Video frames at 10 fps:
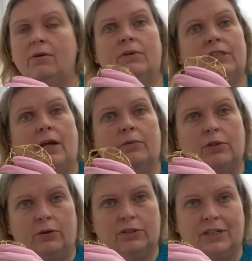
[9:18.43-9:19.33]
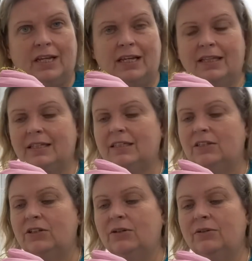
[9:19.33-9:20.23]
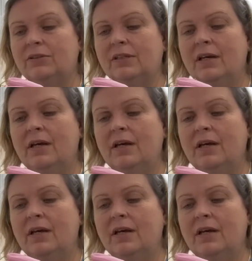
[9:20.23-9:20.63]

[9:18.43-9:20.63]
which helps oxygenate the tissues